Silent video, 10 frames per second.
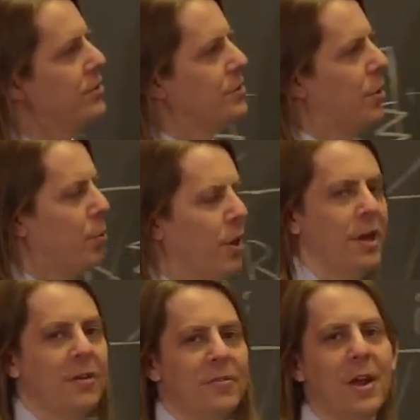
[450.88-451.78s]
is just our
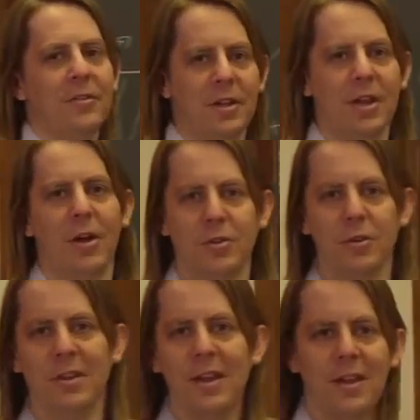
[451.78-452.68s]
way of not having to
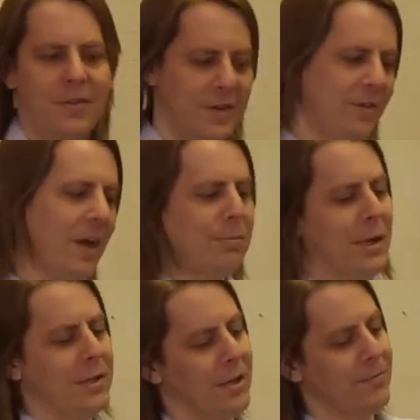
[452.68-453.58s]
calculate the exact
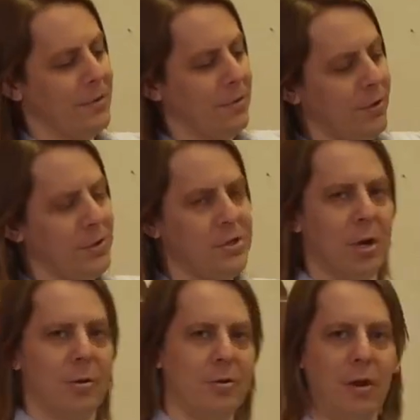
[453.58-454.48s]
magnetic field in the
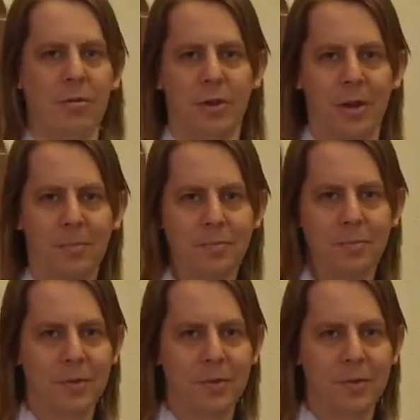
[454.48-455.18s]
geometry every time.